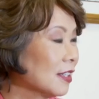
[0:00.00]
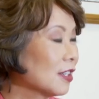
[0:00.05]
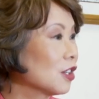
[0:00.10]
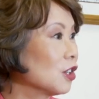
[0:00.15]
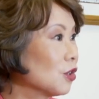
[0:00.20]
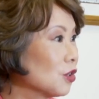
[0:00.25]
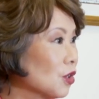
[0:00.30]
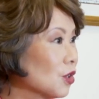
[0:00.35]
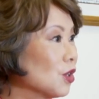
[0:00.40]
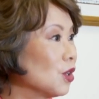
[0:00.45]

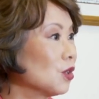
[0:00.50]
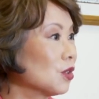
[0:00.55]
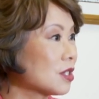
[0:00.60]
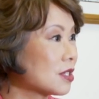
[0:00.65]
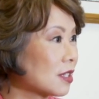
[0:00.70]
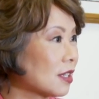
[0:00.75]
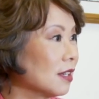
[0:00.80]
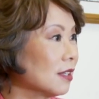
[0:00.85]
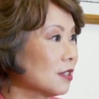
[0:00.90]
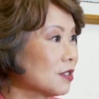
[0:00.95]
Coca-Cola
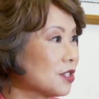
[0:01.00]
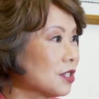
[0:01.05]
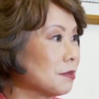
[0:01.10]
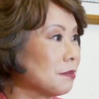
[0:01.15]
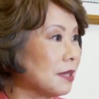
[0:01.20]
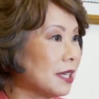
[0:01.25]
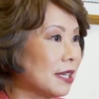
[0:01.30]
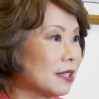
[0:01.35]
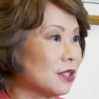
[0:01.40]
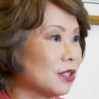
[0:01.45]
scholarship
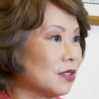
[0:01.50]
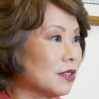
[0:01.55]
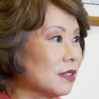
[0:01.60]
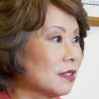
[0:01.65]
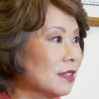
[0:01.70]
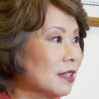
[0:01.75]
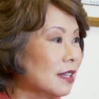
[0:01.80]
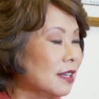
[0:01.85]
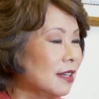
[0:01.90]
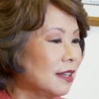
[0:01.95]
panel,
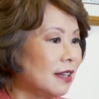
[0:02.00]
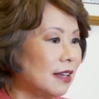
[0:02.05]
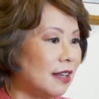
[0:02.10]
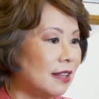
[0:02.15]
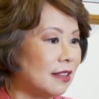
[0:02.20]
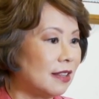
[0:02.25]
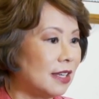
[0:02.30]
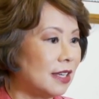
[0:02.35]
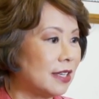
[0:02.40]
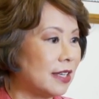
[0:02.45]

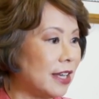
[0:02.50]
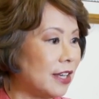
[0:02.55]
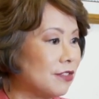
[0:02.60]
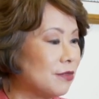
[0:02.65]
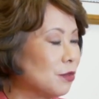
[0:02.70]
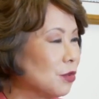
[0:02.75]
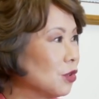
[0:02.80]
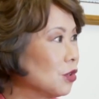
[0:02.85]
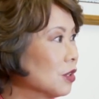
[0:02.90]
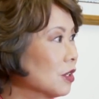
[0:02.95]
and they
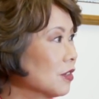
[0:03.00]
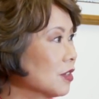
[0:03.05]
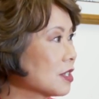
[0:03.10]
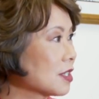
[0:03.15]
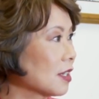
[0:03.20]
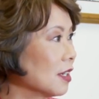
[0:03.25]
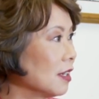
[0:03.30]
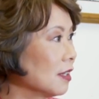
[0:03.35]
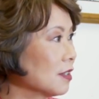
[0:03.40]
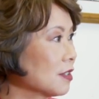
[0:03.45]
gave more of the
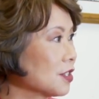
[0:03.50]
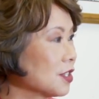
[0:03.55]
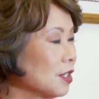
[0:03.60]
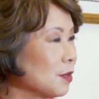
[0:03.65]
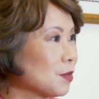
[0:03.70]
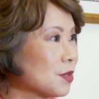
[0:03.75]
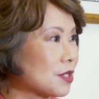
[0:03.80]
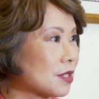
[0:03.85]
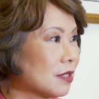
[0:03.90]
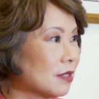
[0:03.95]

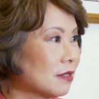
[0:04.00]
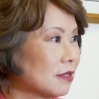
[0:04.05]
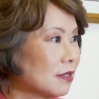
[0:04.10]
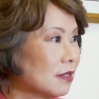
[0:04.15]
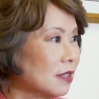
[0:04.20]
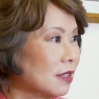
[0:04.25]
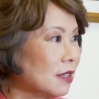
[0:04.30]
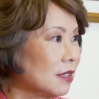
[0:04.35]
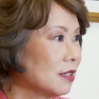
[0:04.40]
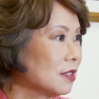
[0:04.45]
scholarships
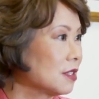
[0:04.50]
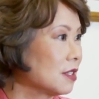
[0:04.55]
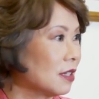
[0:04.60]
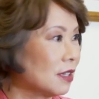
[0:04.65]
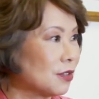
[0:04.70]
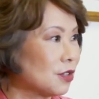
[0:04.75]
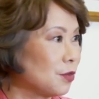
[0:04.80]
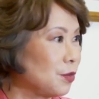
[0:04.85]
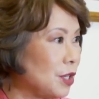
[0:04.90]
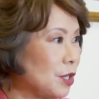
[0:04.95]
to
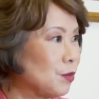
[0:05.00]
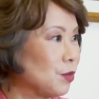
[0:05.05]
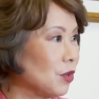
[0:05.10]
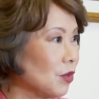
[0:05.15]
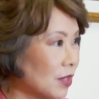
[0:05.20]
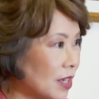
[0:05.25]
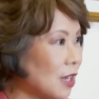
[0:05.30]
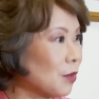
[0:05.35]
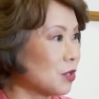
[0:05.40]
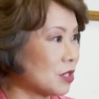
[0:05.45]
other
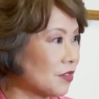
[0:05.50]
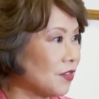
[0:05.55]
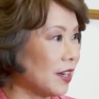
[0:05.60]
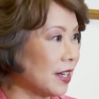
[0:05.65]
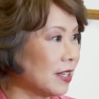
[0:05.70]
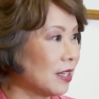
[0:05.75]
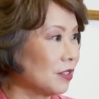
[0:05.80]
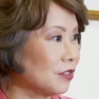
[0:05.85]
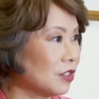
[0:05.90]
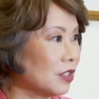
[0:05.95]
people, and I was
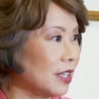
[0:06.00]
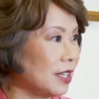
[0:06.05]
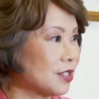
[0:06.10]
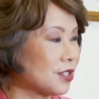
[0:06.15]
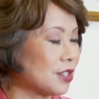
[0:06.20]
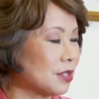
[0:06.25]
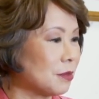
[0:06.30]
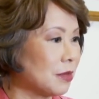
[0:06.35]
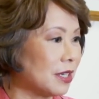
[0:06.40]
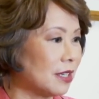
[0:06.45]
fighting for
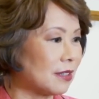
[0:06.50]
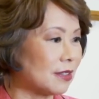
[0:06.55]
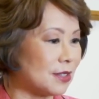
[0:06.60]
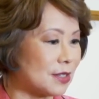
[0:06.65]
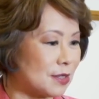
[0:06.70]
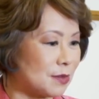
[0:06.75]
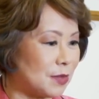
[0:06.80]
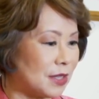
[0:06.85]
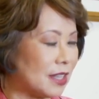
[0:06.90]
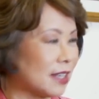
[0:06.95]
Asian
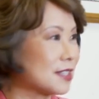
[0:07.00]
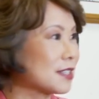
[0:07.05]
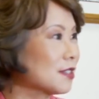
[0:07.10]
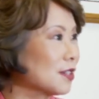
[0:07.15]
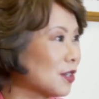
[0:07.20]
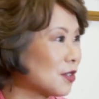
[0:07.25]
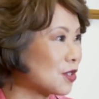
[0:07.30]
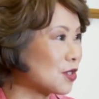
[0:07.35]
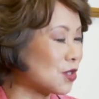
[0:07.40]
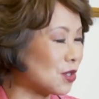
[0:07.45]
Americans. But that's
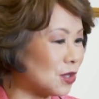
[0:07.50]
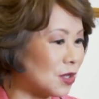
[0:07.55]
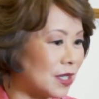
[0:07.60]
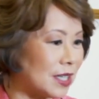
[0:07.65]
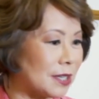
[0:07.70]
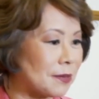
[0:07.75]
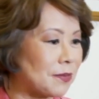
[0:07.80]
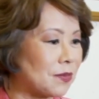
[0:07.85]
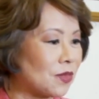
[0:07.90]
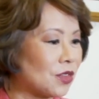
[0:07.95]
another
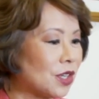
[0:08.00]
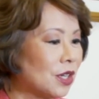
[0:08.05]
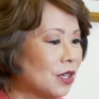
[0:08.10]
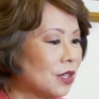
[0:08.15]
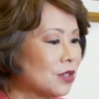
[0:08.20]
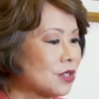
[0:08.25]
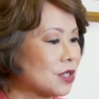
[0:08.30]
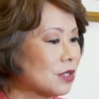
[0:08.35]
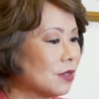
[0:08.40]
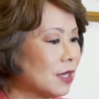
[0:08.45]
story.
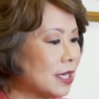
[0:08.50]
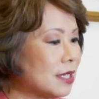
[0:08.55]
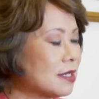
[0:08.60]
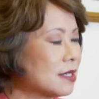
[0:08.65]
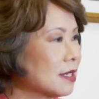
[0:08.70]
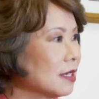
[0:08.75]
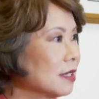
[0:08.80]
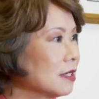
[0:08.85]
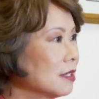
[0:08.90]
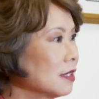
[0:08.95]
So I
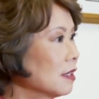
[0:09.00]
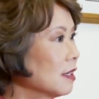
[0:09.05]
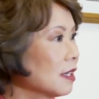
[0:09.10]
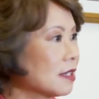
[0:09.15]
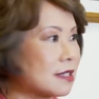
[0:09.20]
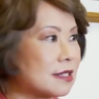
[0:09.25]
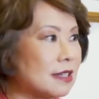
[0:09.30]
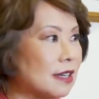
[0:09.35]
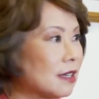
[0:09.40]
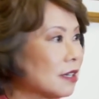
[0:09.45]
said,
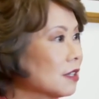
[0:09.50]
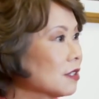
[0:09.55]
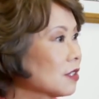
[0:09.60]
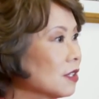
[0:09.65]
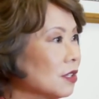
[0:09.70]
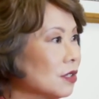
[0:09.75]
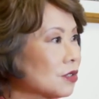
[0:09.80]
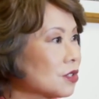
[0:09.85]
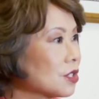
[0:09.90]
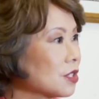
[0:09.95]
that's not our
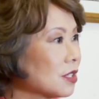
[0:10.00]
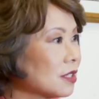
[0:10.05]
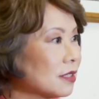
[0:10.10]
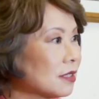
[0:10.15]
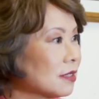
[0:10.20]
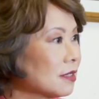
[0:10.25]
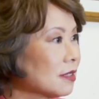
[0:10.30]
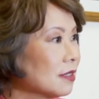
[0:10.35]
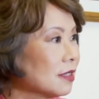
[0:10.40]
culture.